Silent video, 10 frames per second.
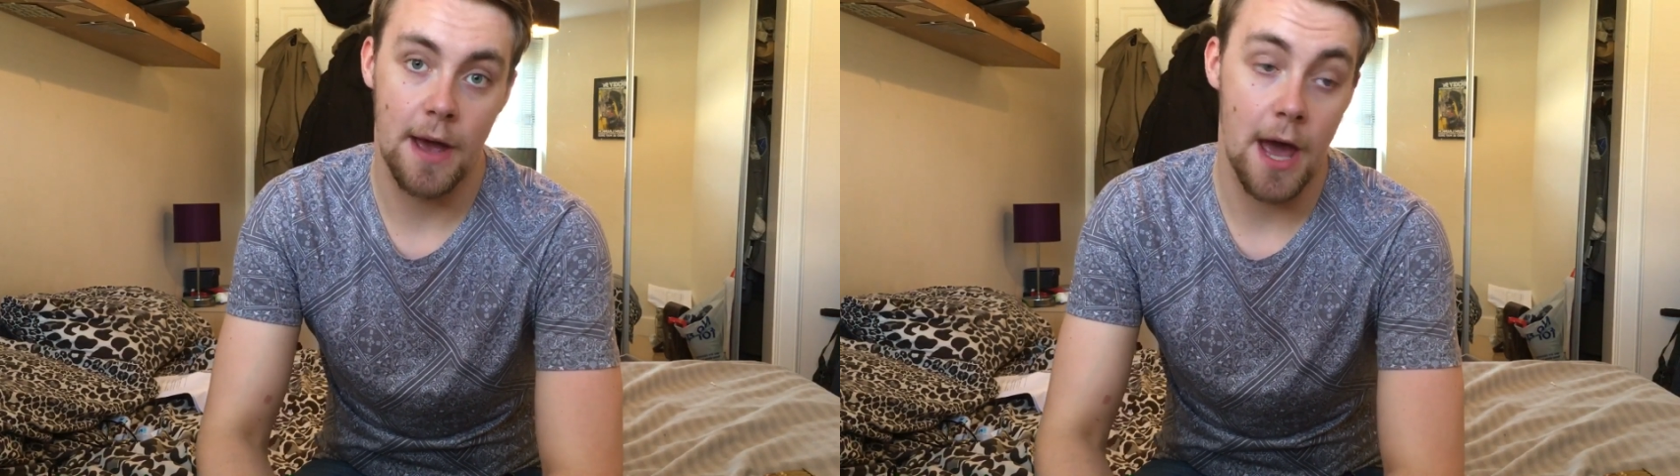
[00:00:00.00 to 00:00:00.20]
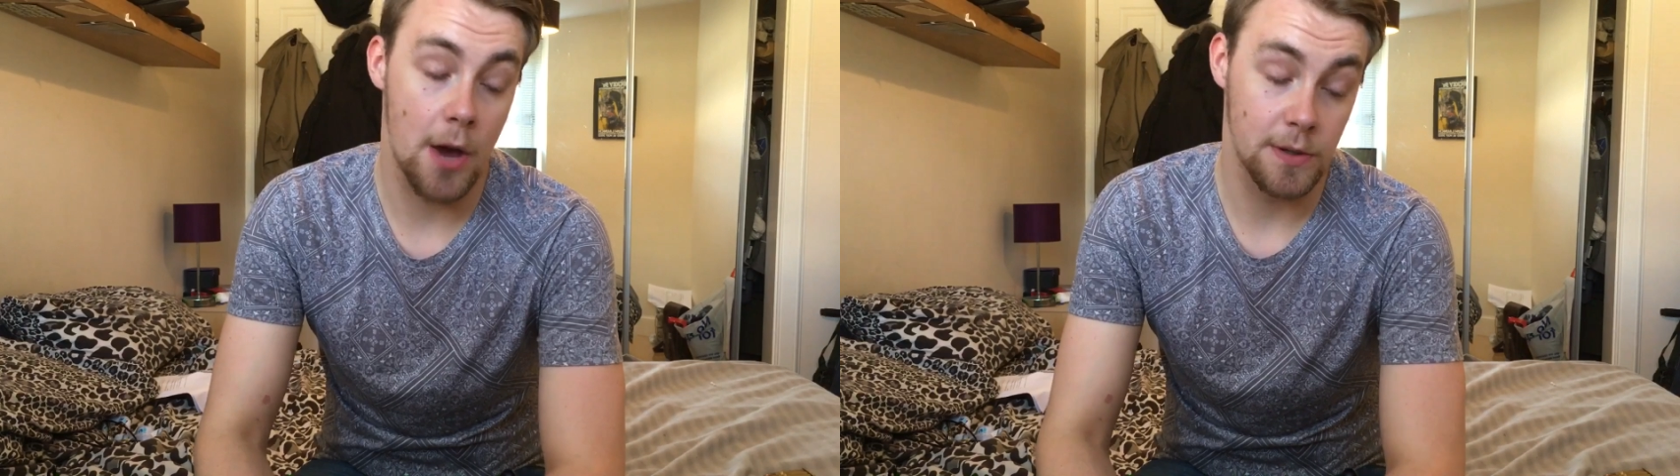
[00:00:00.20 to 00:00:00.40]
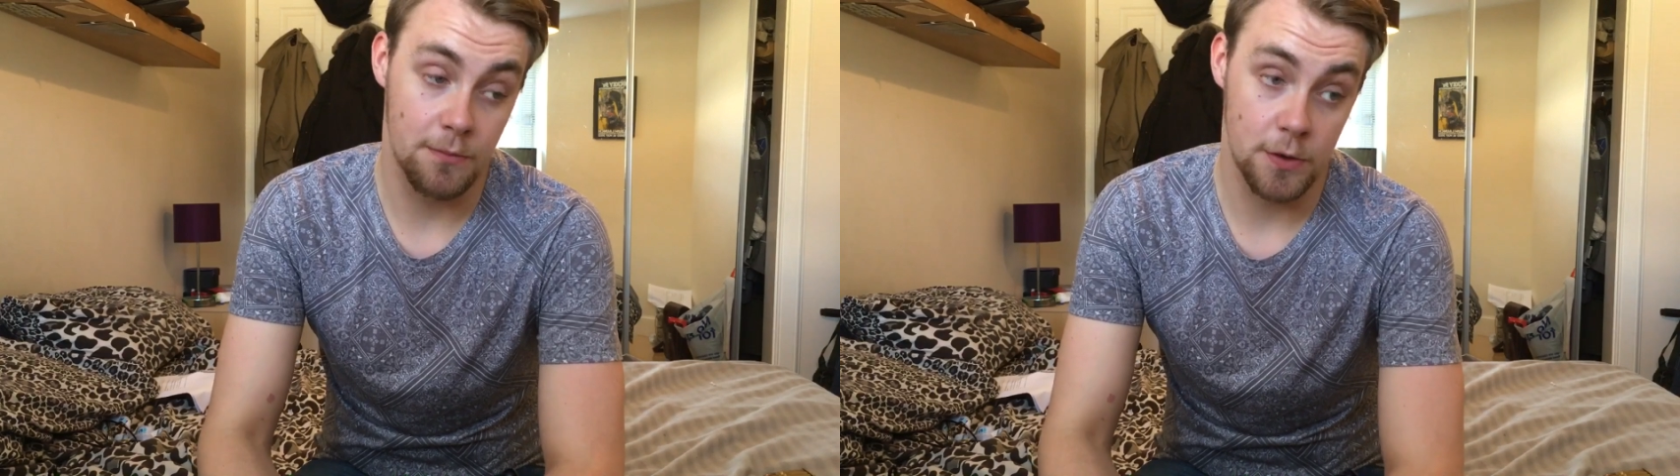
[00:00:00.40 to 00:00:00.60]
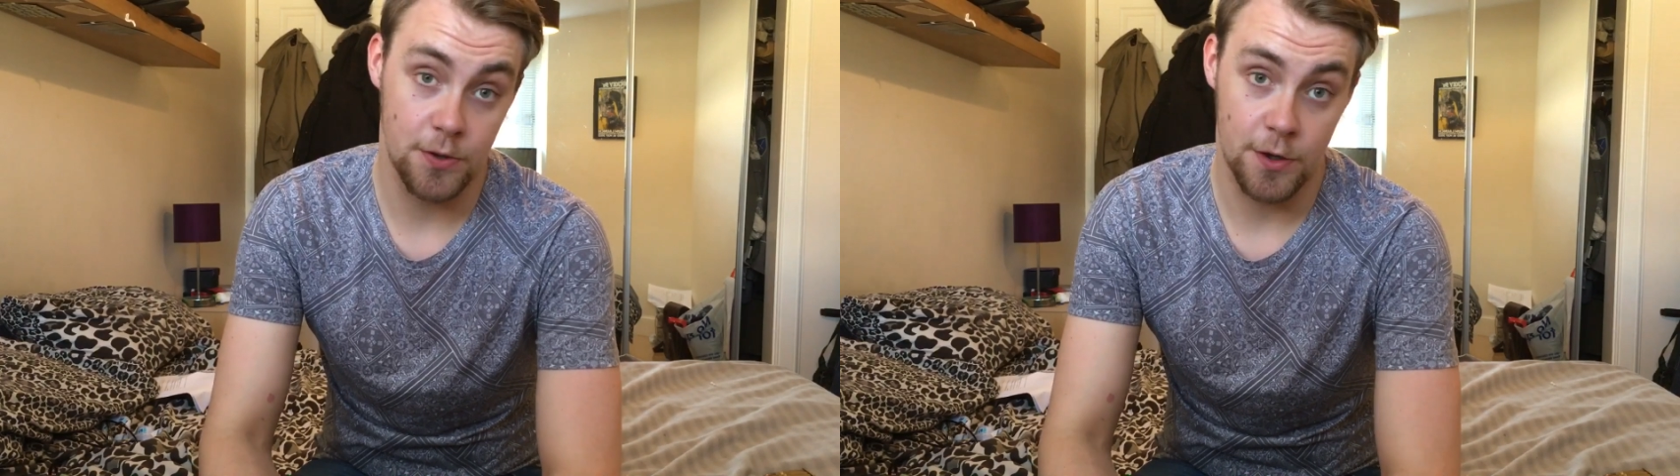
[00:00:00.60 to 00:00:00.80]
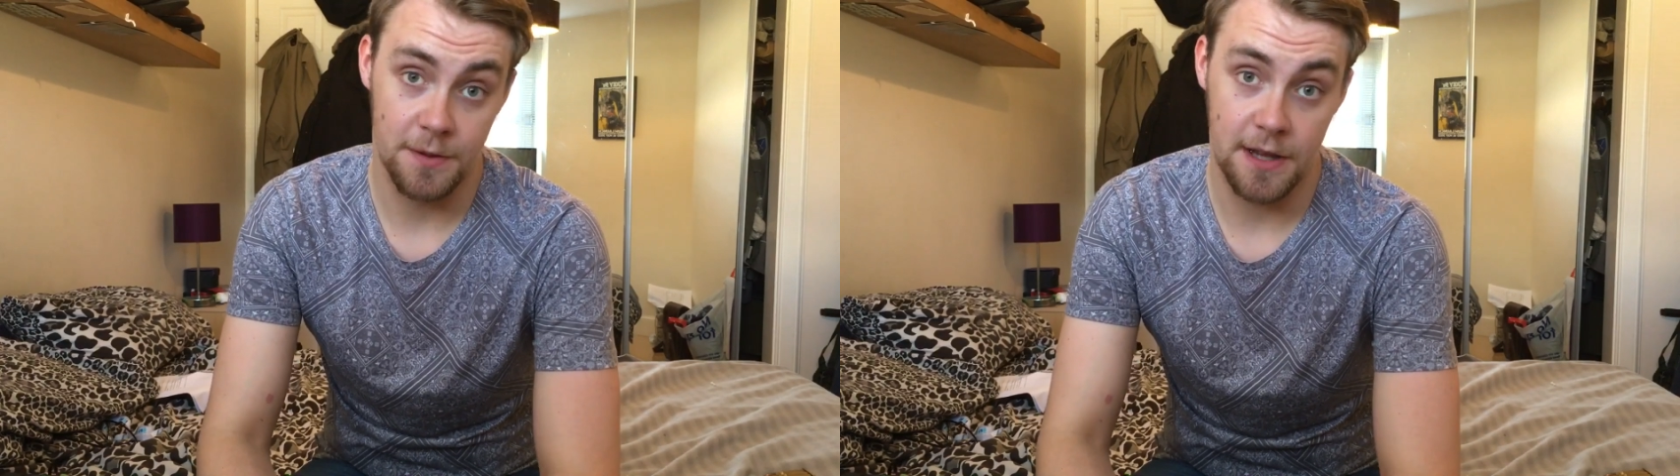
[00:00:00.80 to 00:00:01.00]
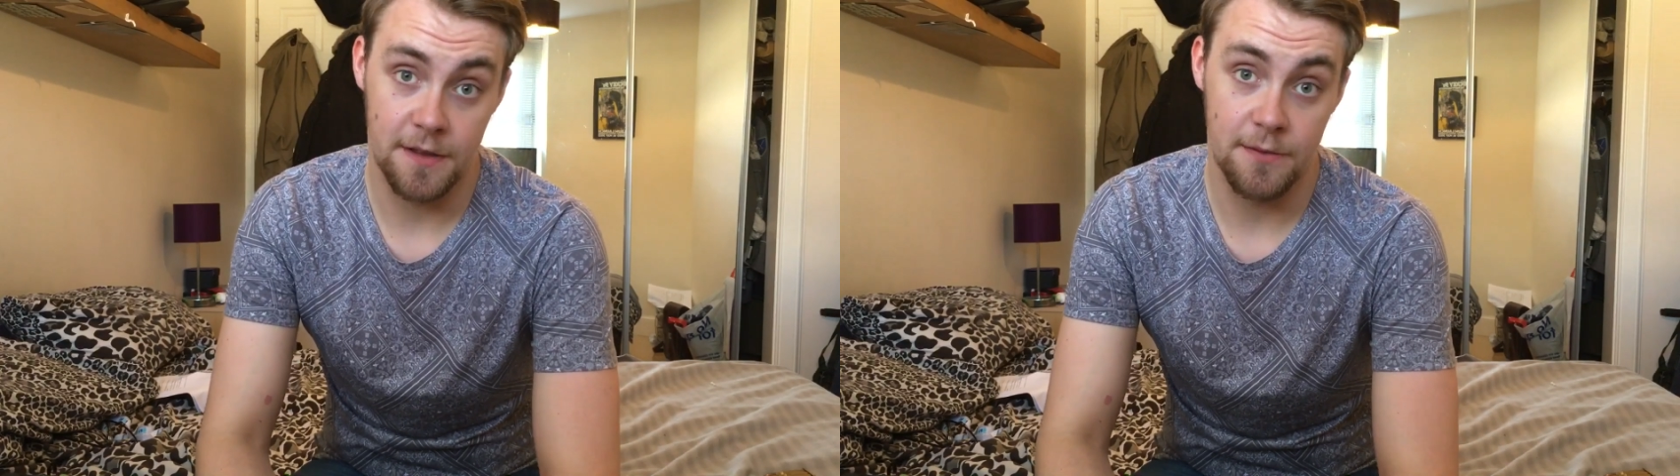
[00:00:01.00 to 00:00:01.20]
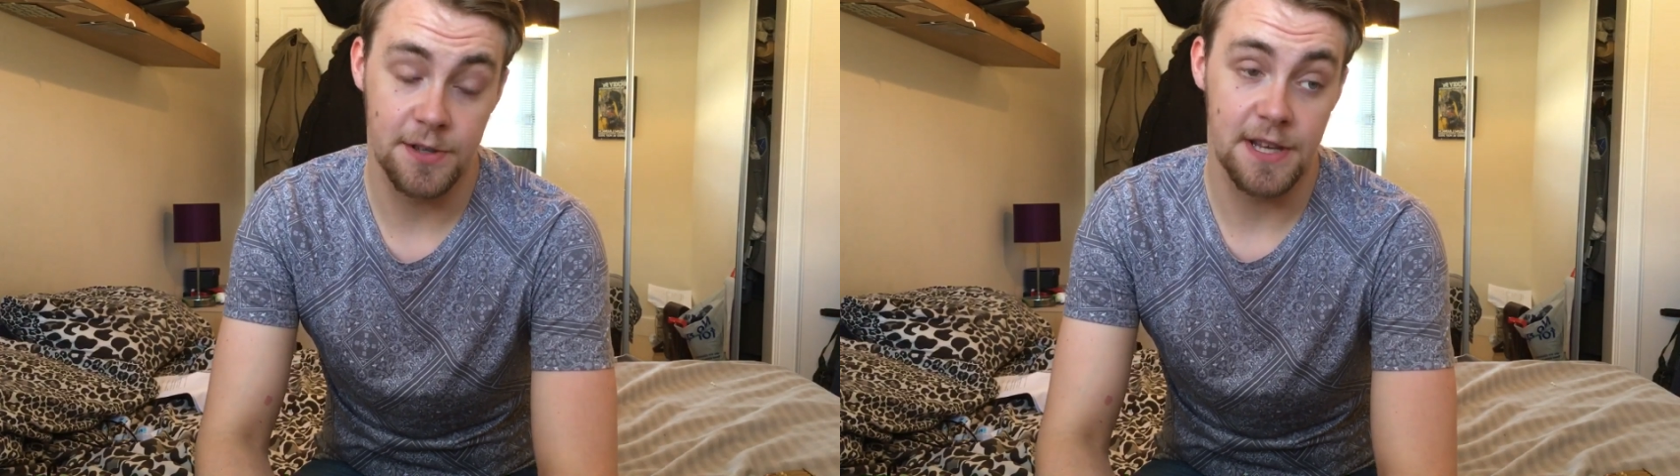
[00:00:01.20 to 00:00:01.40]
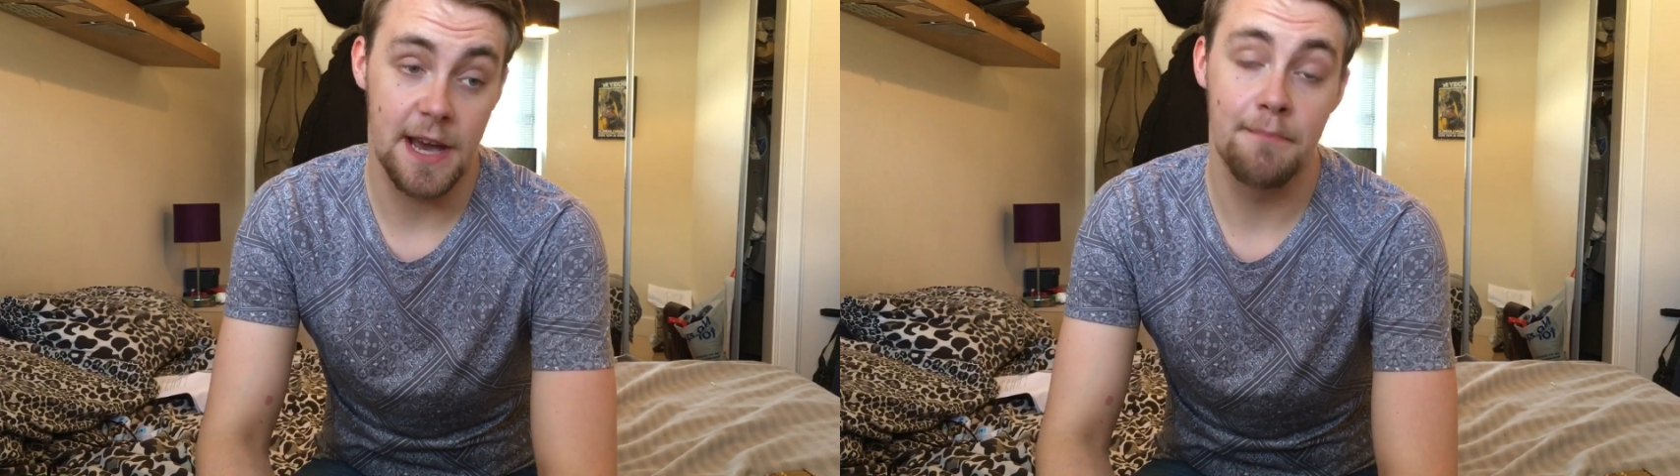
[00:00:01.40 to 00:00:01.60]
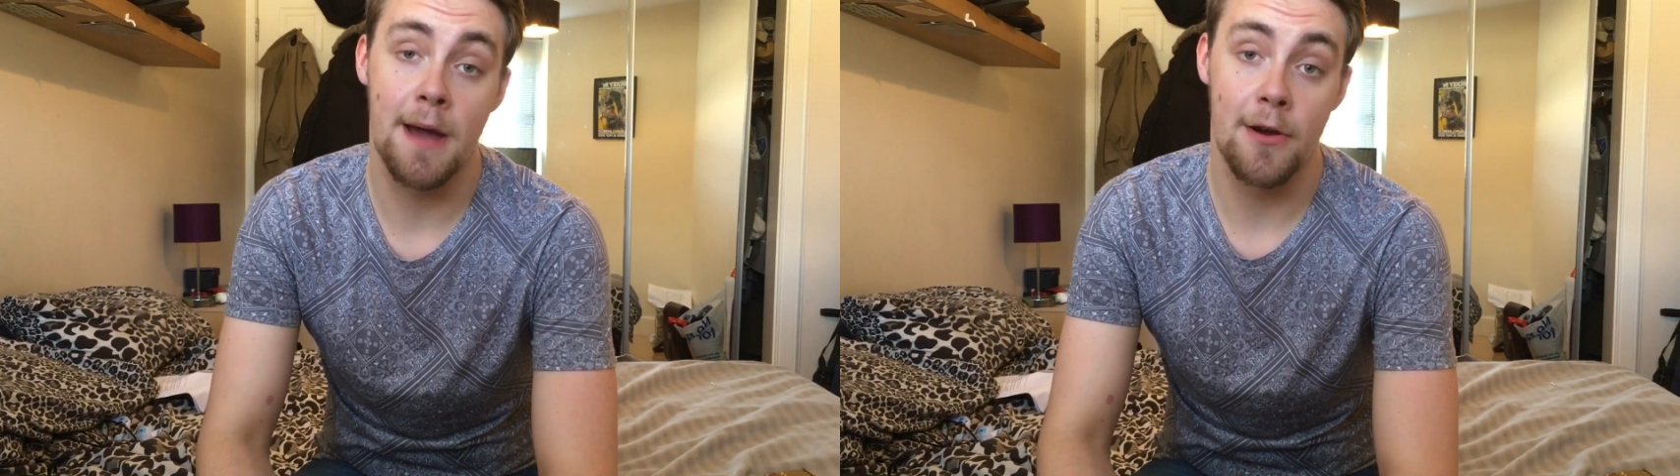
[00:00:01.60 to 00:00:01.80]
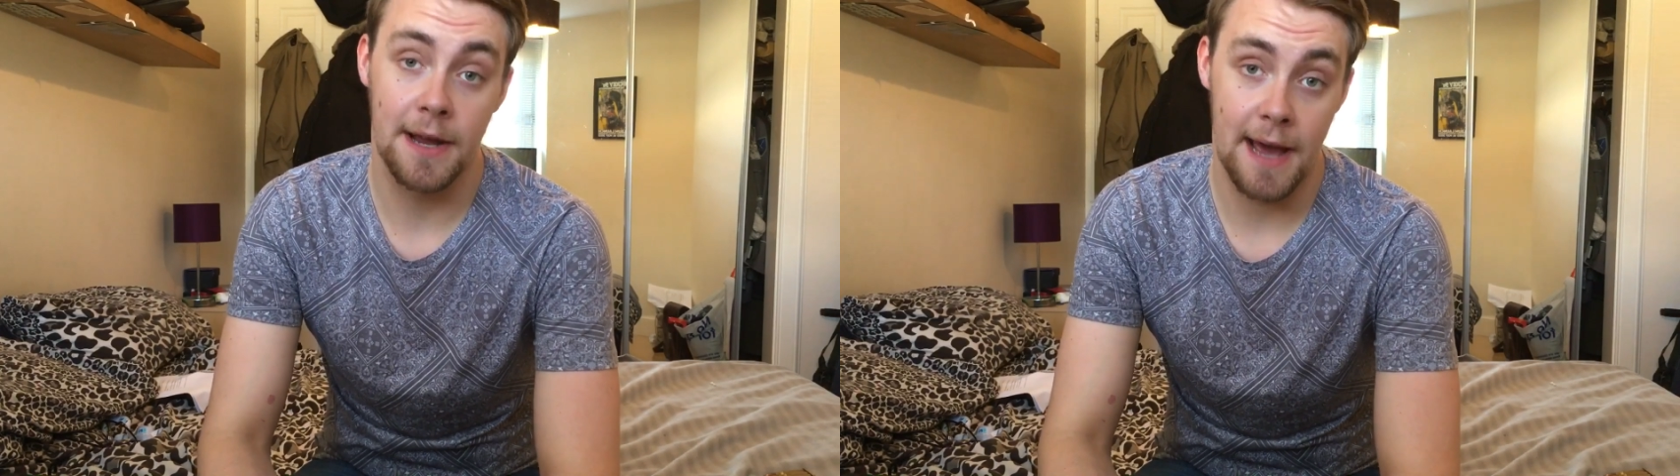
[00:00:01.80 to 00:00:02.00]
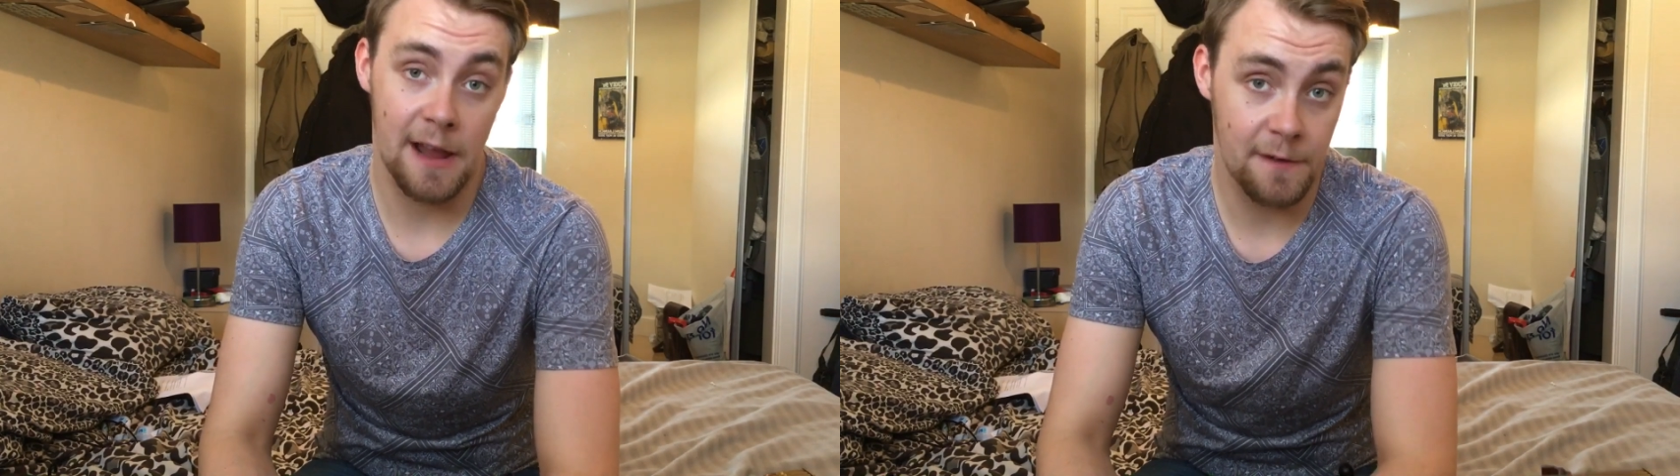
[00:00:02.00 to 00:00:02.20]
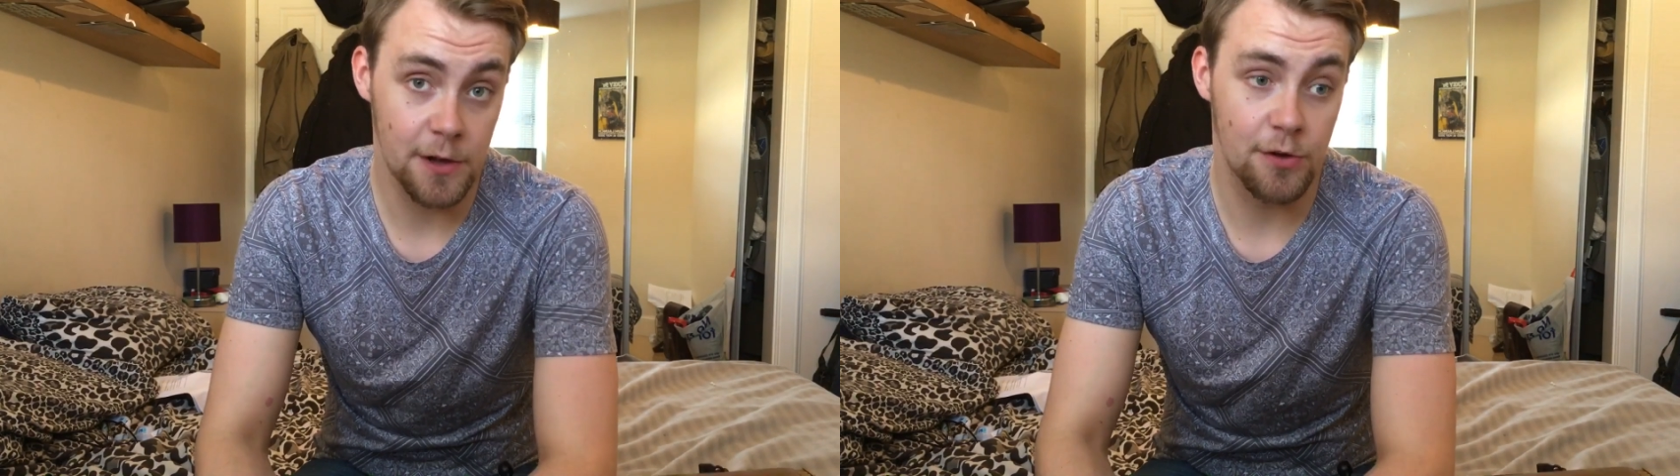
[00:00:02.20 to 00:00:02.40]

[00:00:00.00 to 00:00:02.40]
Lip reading: it was most notably that was the American Enfield,